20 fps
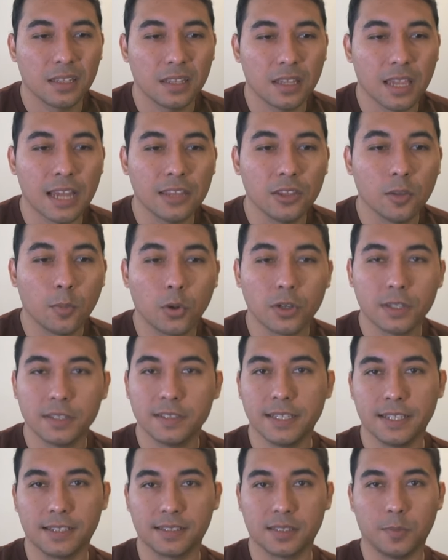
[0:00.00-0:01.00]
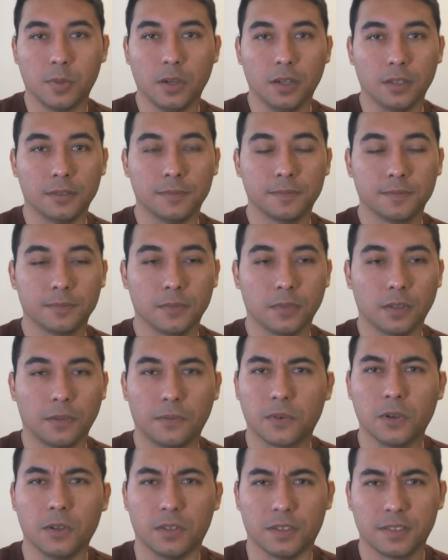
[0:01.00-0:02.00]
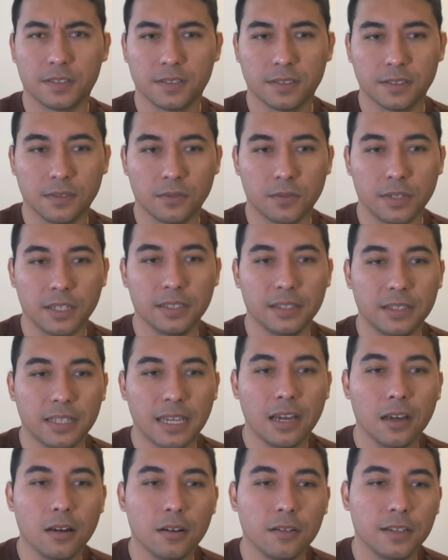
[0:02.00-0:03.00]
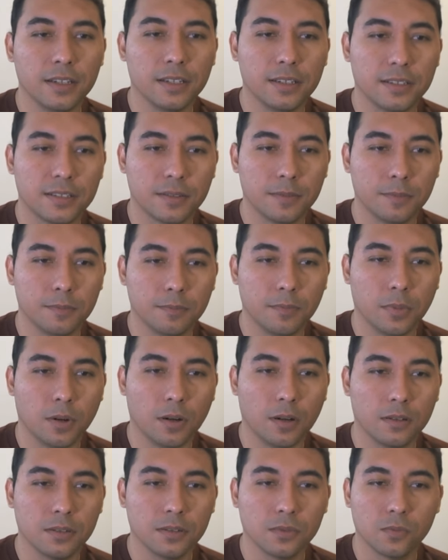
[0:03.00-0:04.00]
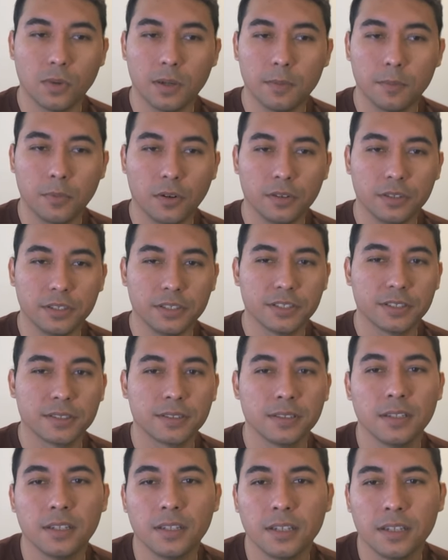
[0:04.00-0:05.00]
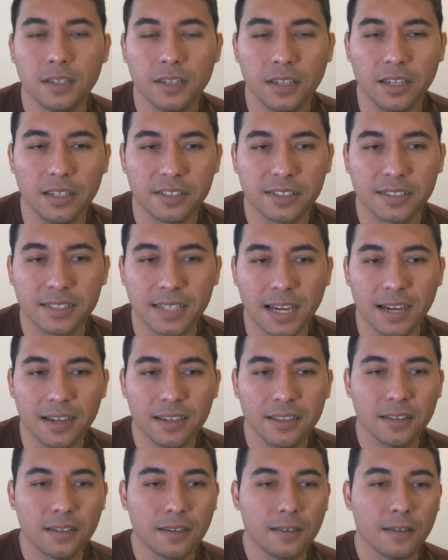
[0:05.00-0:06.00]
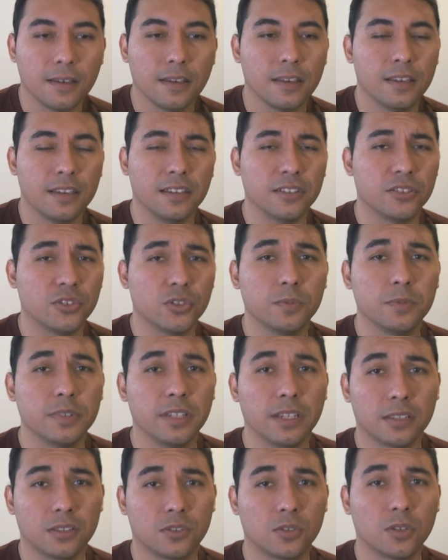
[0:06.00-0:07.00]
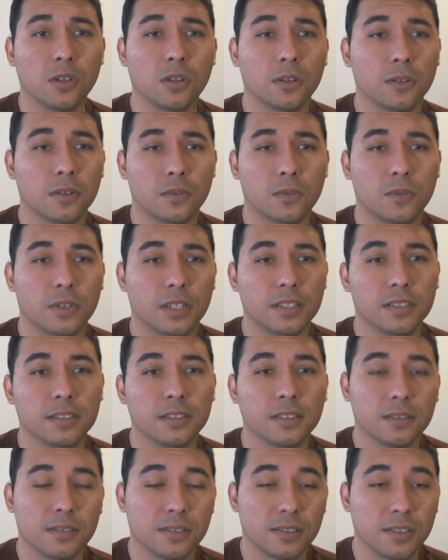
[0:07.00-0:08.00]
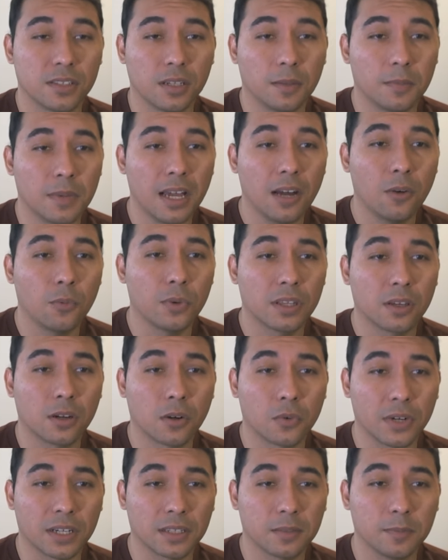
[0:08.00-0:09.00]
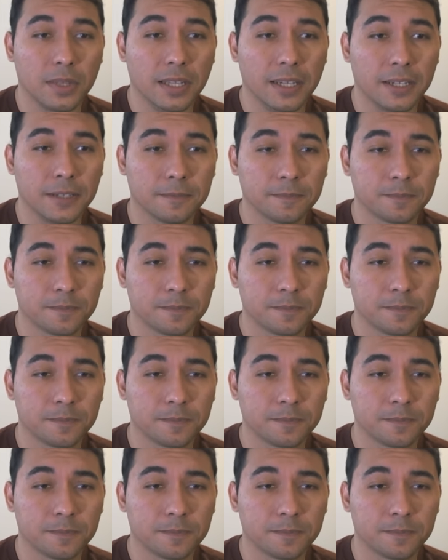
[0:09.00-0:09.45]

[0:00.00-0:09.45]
and the opponent takes a pawn, of course, right? Now it's pawns, one pawn each side. It should be a draw, right? Somehow with correct play.